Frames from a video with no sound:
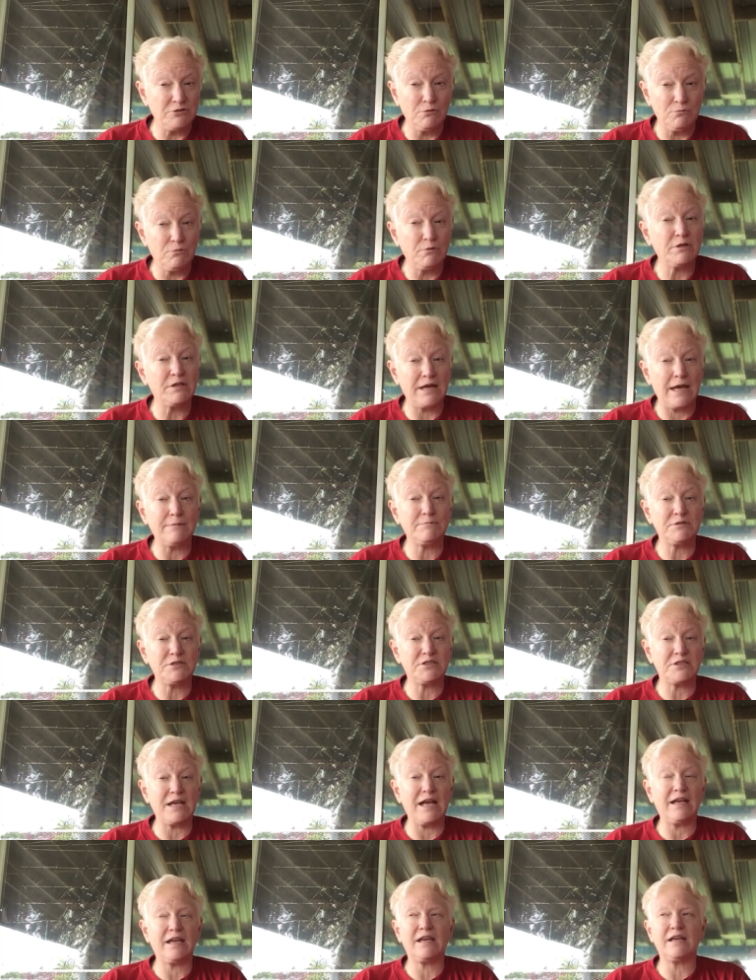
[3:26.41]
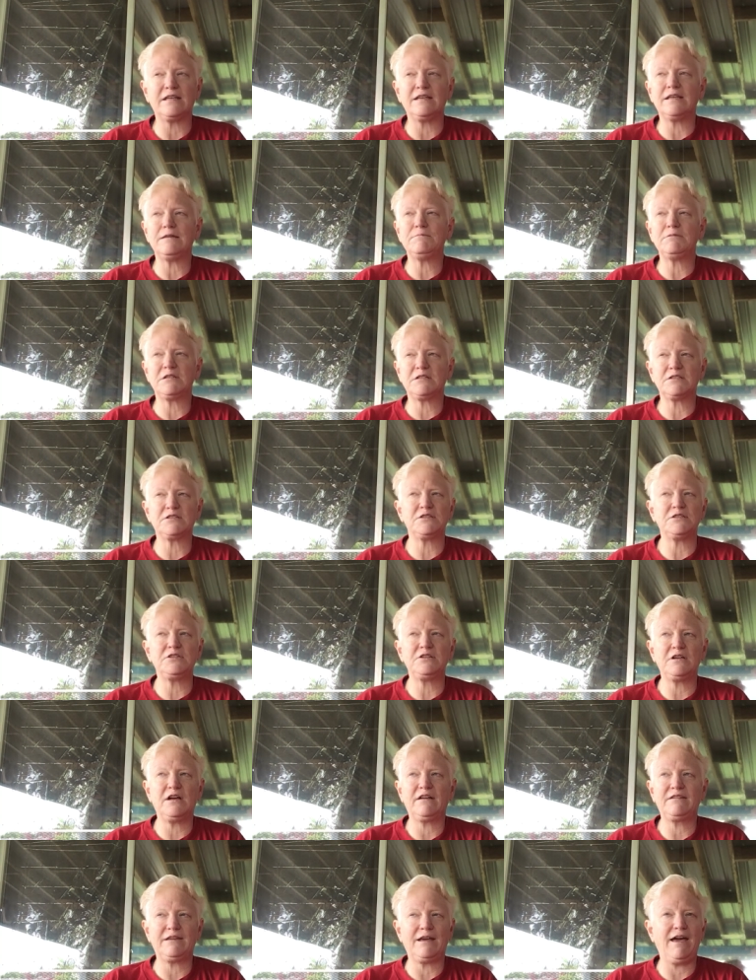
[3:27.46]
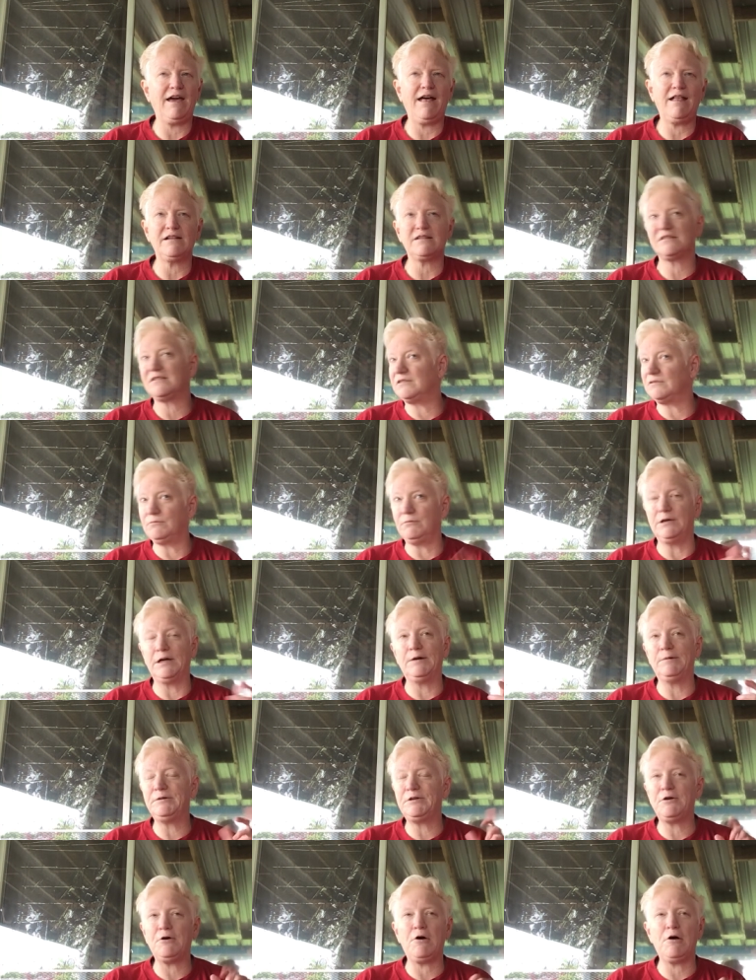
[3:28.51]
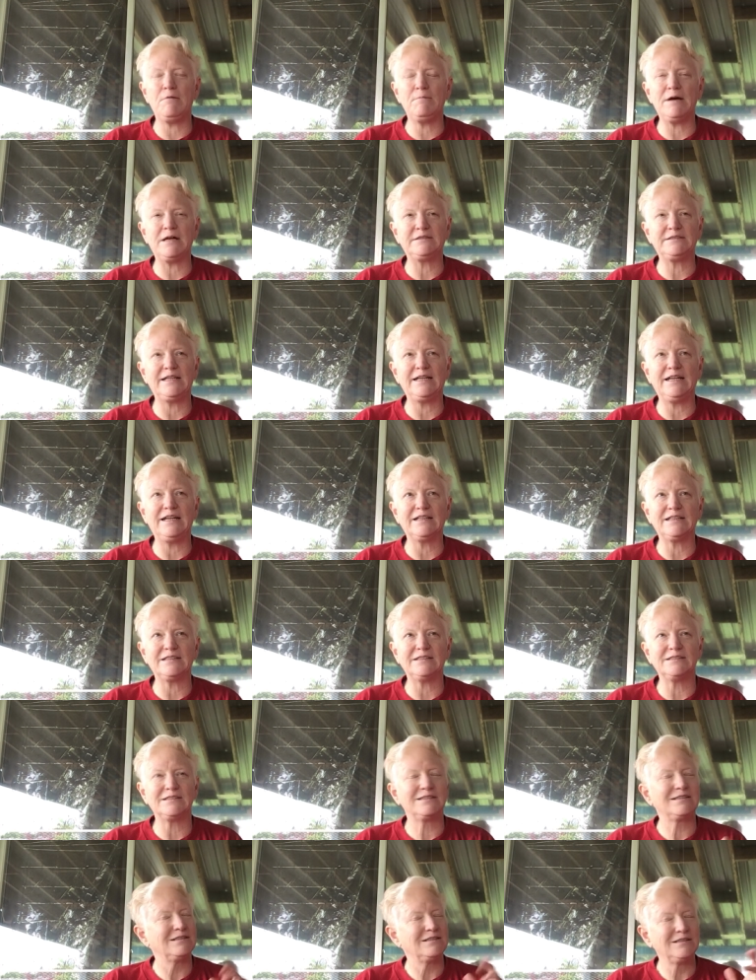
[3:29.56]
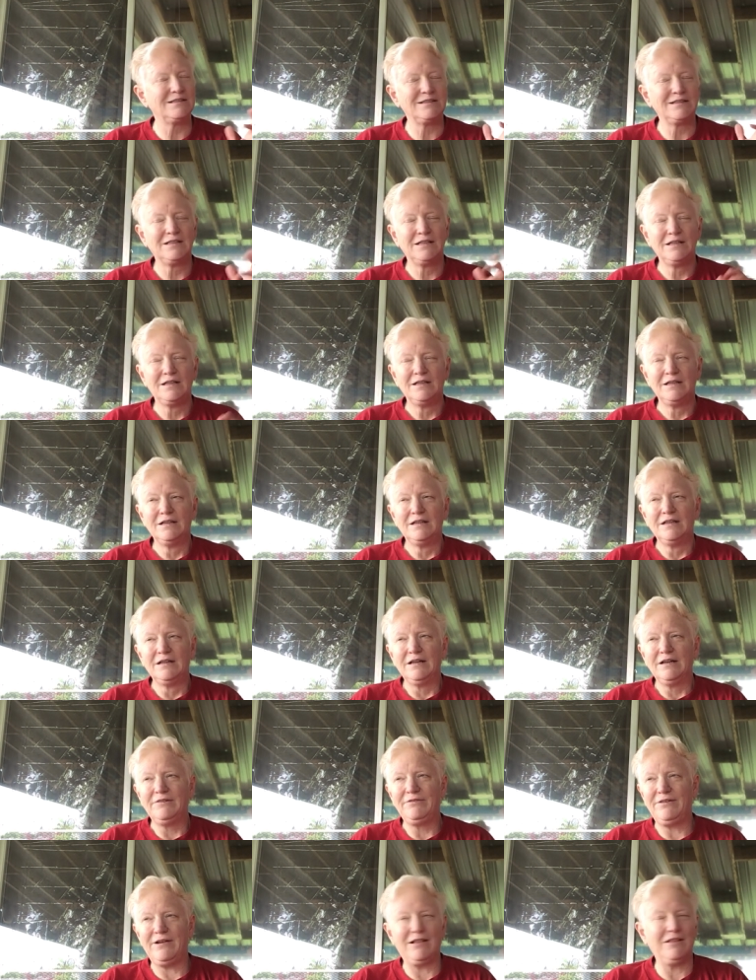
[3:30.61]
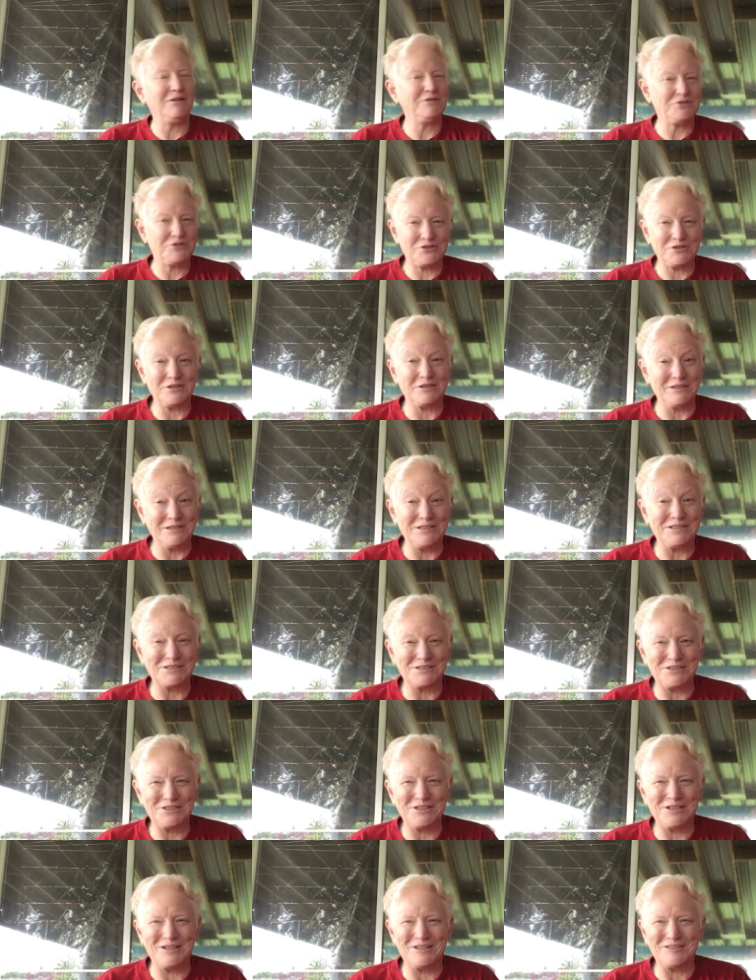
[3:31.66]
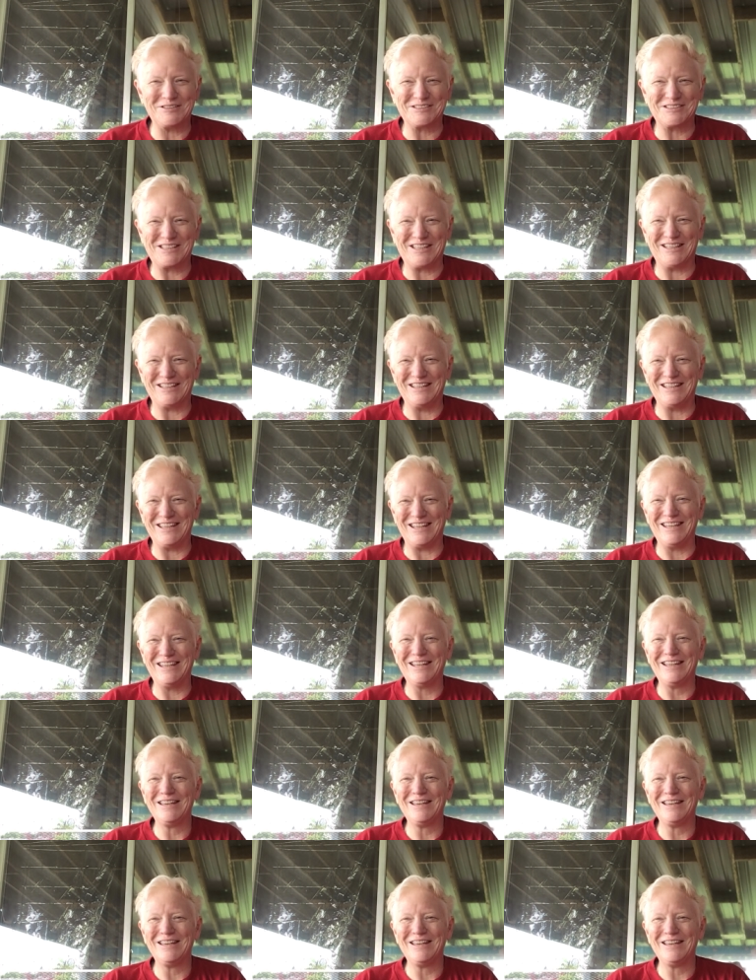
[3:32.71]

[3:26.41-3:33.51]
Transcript: want to damage that kidney, because then you got dialysis. Well, we know all about that, because I followed Shalisa Shell's kidney